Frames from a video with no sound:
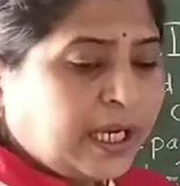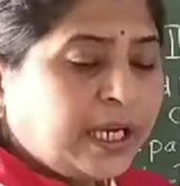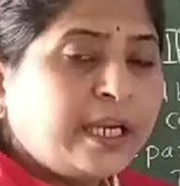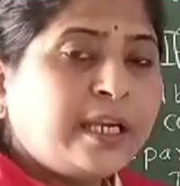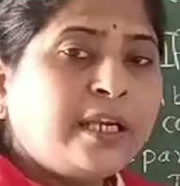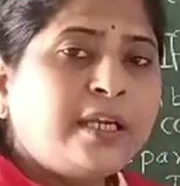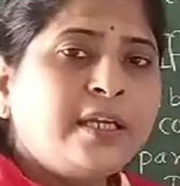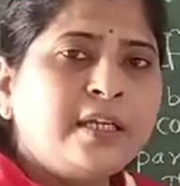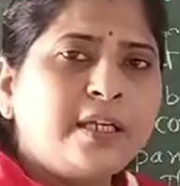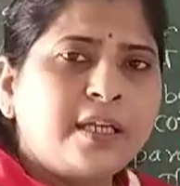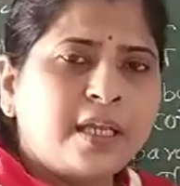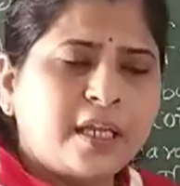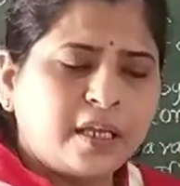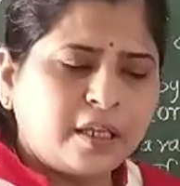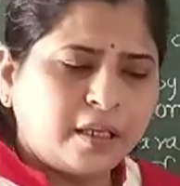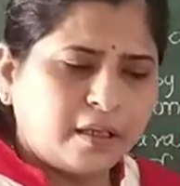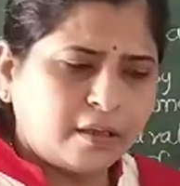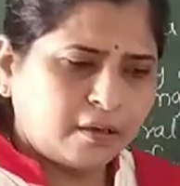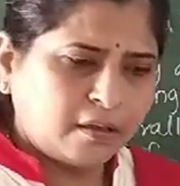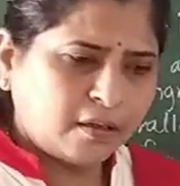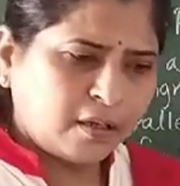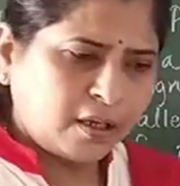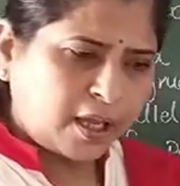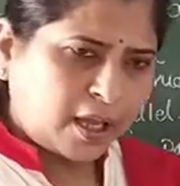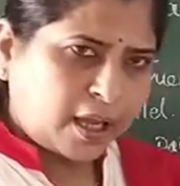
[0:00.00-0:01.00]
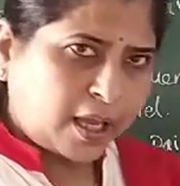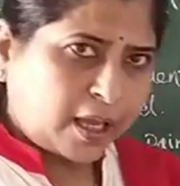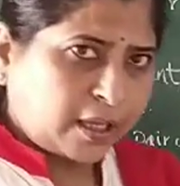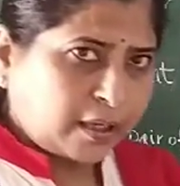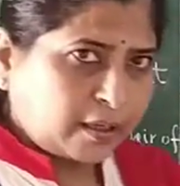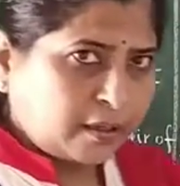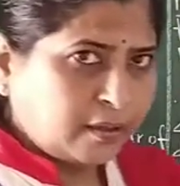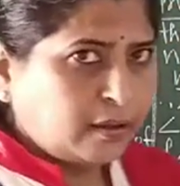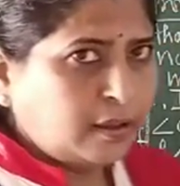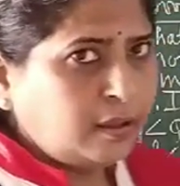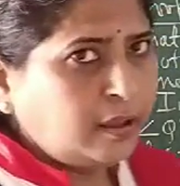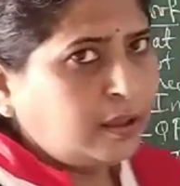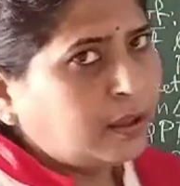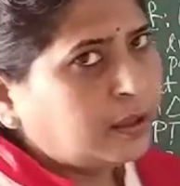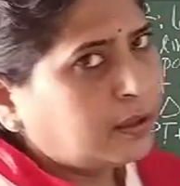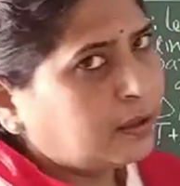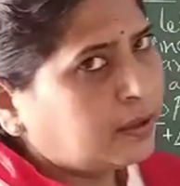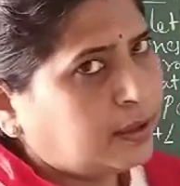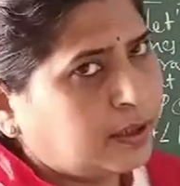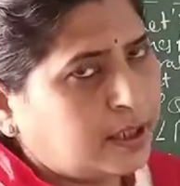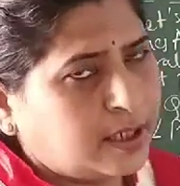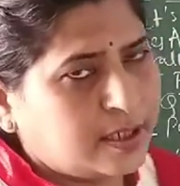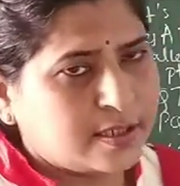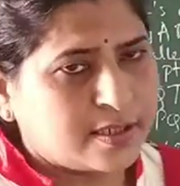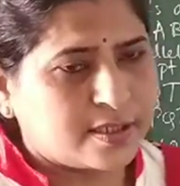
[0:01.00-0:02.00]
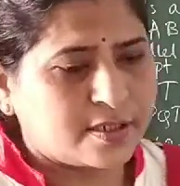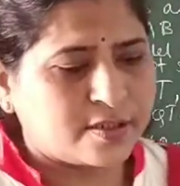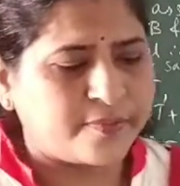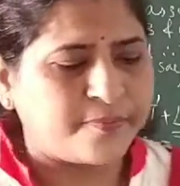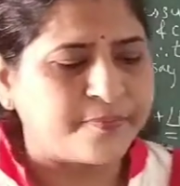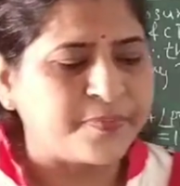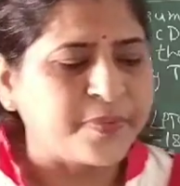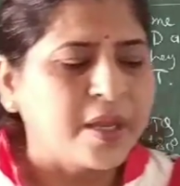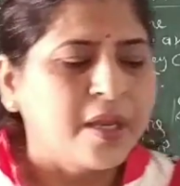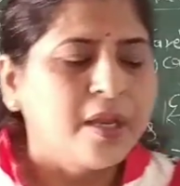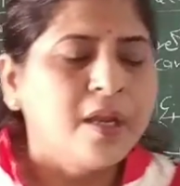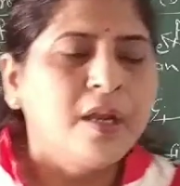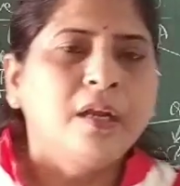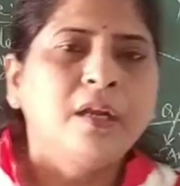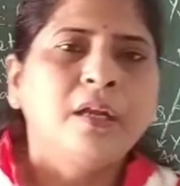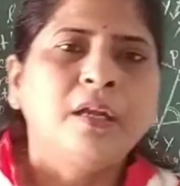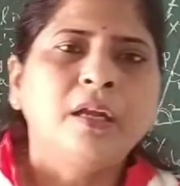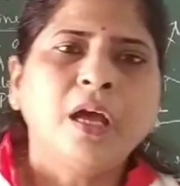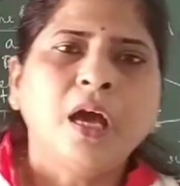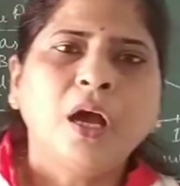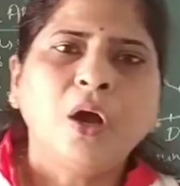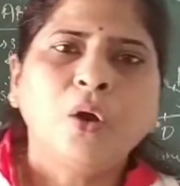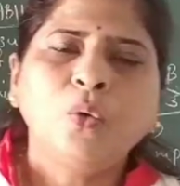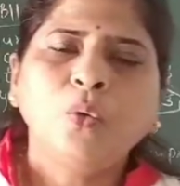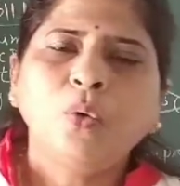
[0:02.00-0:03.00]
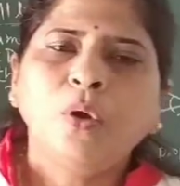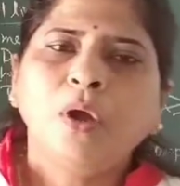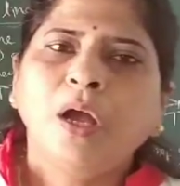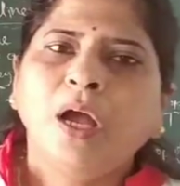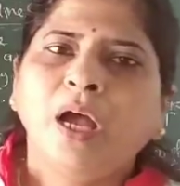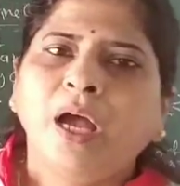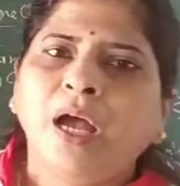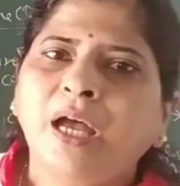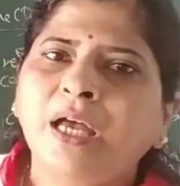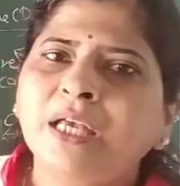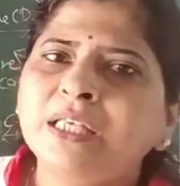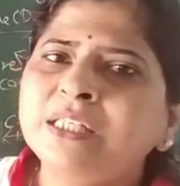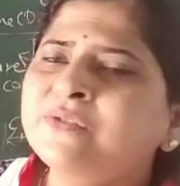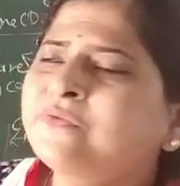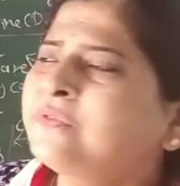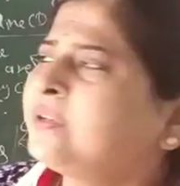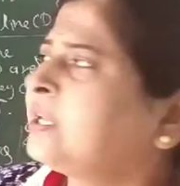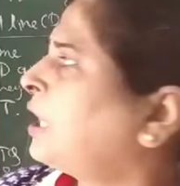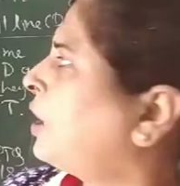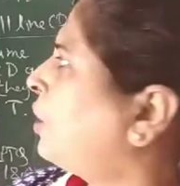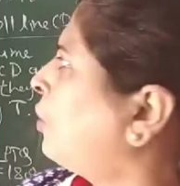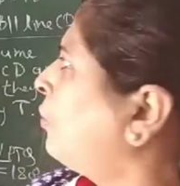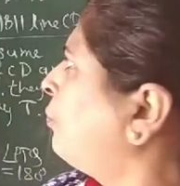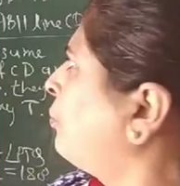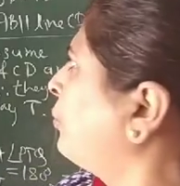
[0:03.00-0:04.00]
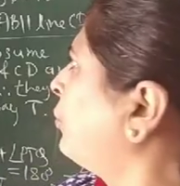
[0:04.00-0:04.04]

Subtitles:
interior angle test. Now as we have